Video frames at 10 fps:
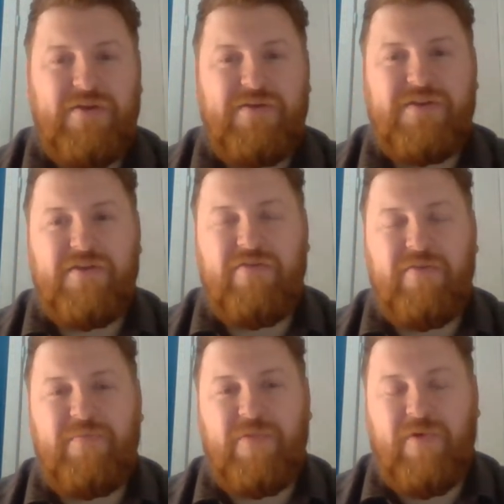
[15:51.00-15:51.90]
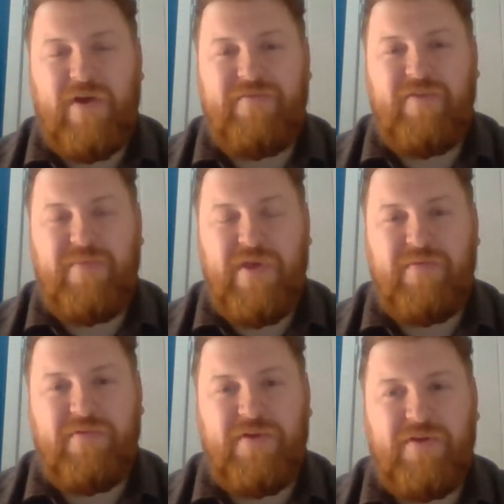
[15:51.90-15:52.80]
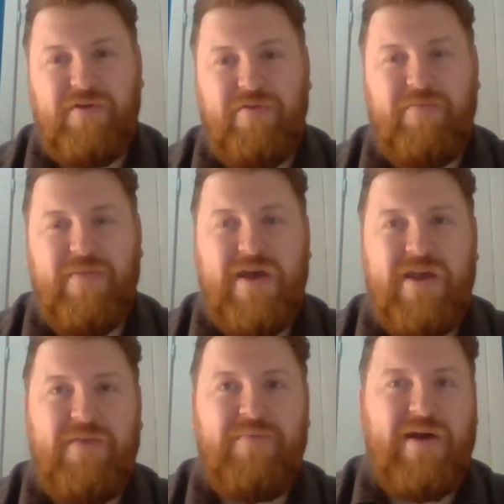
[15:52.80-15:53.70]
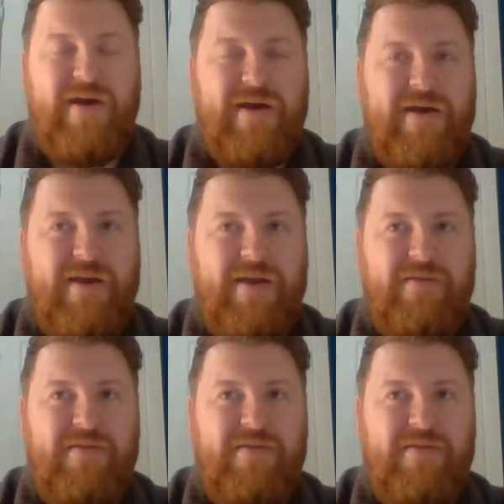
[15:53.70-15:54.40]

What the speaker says: So there are quite a few people who may buy